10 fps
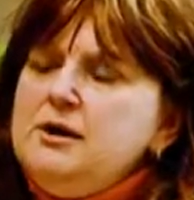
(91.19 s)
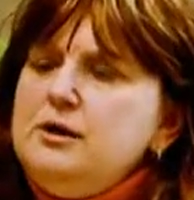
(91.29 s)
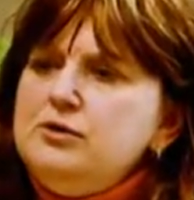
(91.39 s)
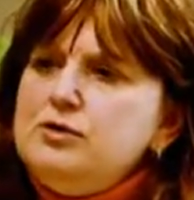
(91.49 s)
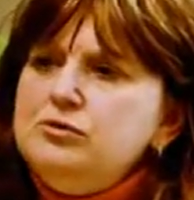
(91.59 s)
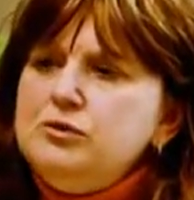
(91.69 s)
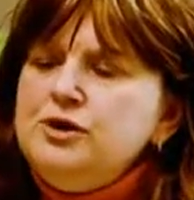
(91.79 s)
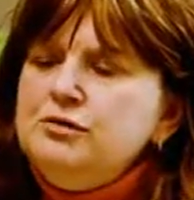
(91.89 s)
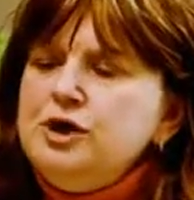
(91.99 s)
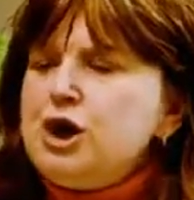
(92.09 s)
you know,
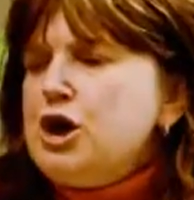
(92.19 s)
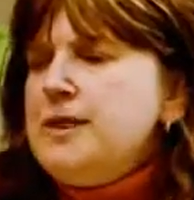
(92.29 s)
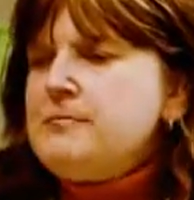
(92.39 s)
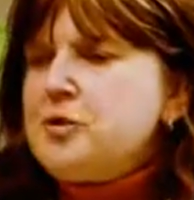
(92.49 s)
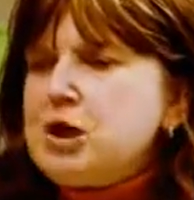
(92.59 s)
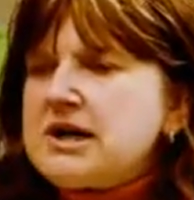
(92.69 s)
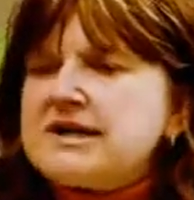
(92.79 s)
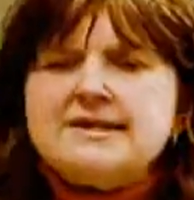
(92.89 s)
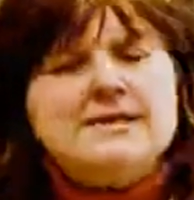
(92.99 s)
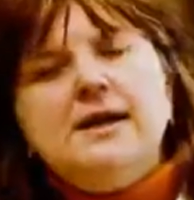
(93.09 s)
you learn in the
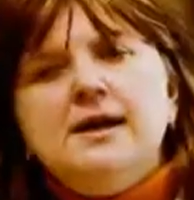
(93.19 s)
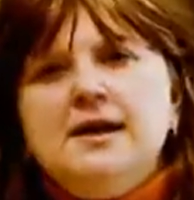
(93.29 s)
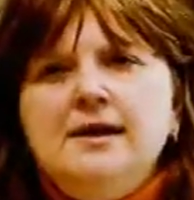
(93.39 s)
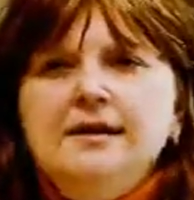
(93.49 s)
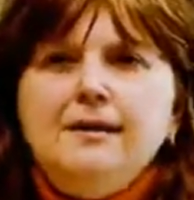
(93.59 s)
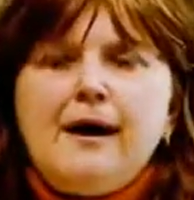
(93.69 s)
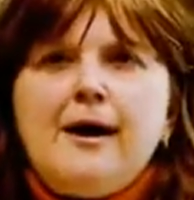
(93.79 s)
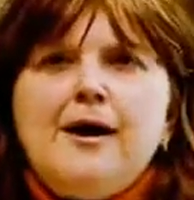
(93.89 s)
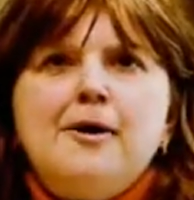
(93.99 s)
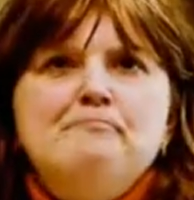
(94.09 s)
books and,
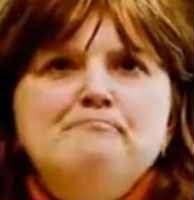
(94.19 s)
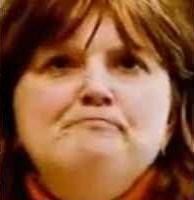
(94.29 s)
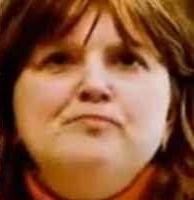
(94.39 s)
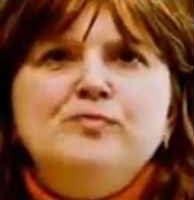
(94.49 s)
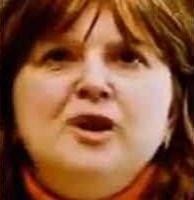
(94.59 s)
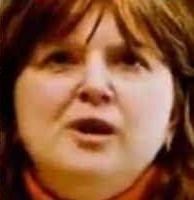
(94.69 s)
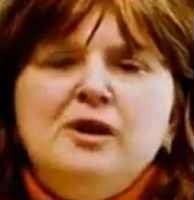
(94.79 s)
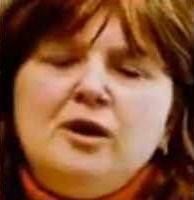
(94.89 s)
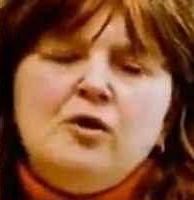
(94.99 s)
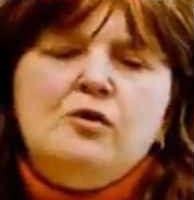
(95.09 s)

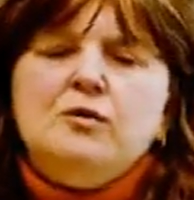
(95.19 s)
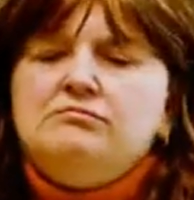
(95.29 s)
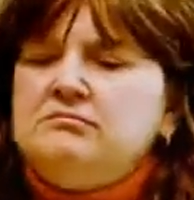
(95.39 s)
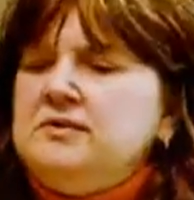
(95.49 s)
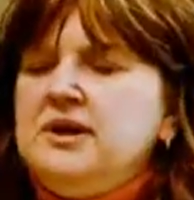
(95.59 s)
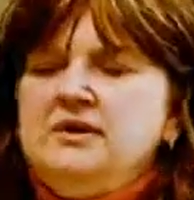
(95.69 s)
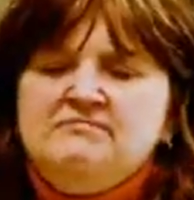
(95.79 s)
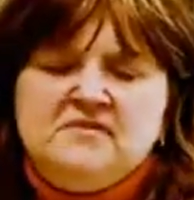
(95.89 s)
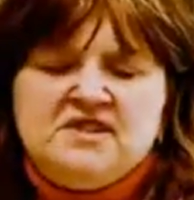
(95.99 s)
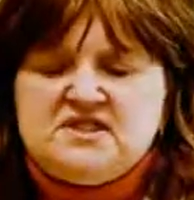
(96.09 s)
you know,
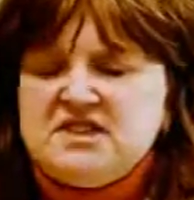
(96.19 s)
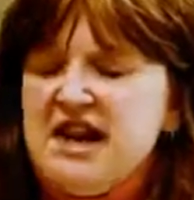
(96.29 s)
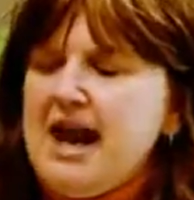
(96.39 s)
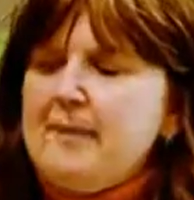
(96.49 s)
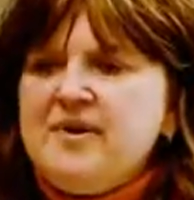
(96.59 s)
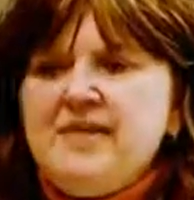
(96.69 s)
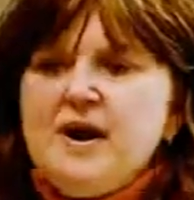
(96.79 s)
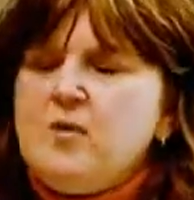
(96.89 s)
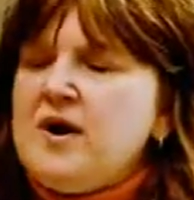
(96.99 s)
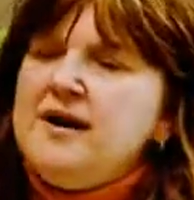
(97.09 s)
it's going to happen
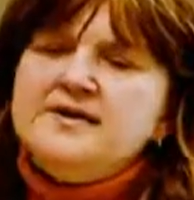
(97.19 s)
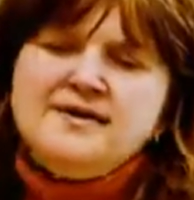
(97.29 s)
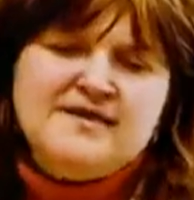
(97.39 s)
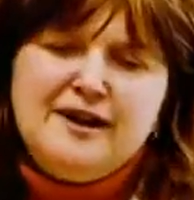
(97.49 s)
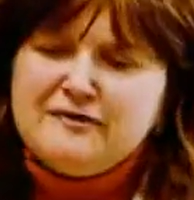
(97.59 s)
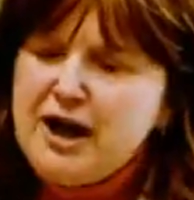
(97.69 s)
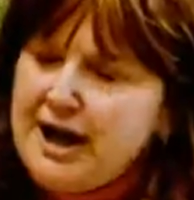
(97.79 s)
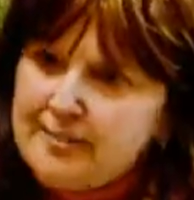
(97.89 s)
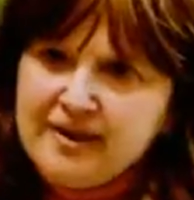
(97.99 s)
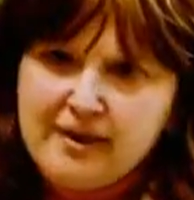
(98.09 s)
that way. It doesn't ever
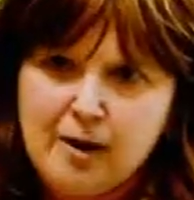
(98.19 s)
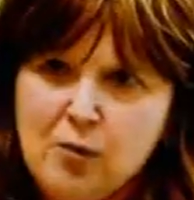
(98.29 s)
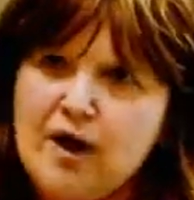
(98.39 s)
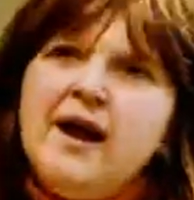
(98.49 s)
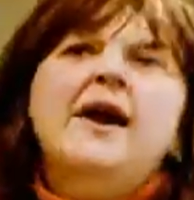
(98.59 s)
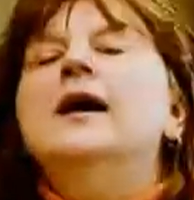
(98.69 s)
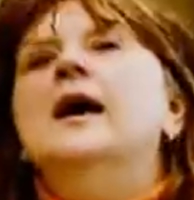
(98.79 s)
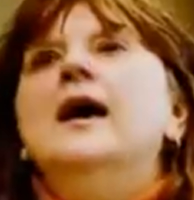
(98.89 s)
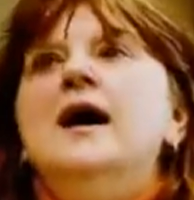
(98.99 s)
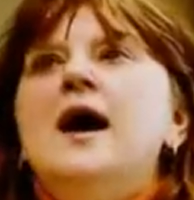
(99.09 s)
happen that way.
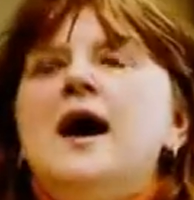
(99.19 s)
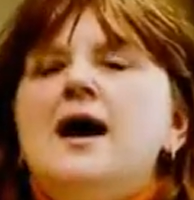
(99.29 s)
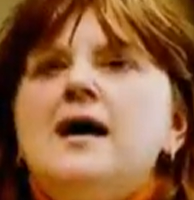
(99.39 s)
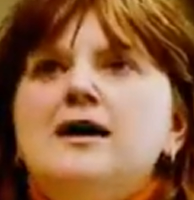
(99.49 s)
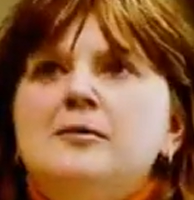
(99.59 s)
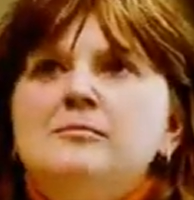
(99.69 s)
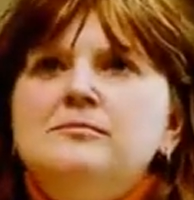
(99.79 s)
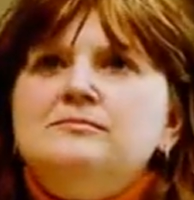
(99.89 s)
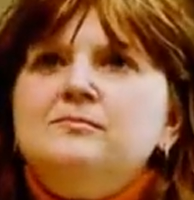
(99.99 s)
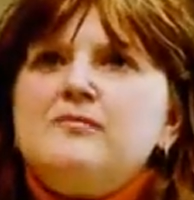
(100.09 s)

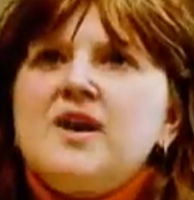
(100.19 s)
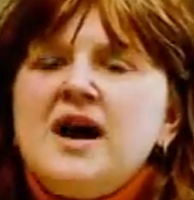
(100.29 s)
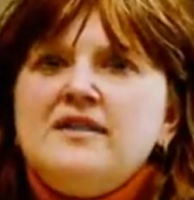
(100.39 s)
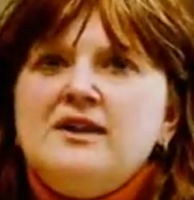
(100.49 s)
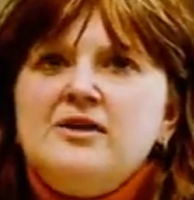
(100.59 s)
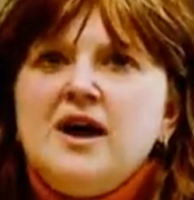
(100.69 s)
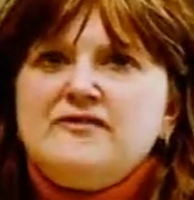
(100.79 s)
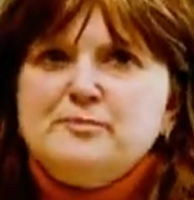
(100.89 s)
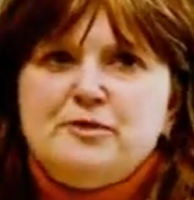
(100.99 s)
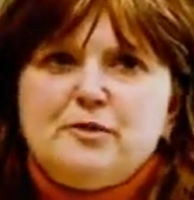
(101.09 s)
I think you
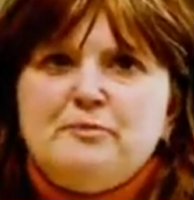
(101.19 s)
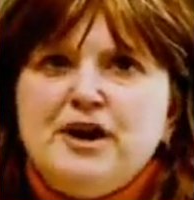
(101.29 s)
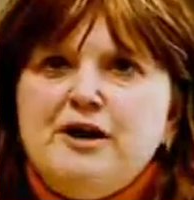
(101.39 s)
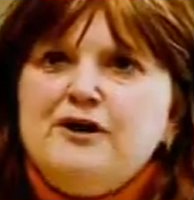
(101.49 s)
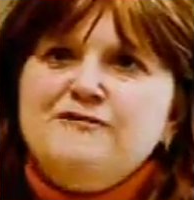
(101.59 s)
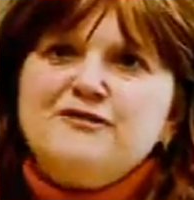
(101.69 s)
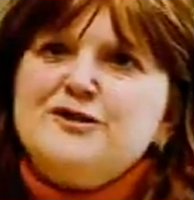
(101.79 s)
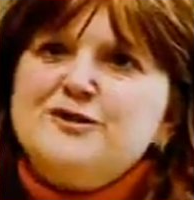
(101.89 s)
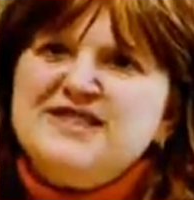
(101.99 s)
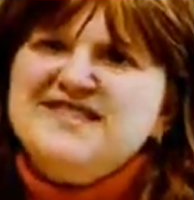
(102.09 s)
have to be prepared for those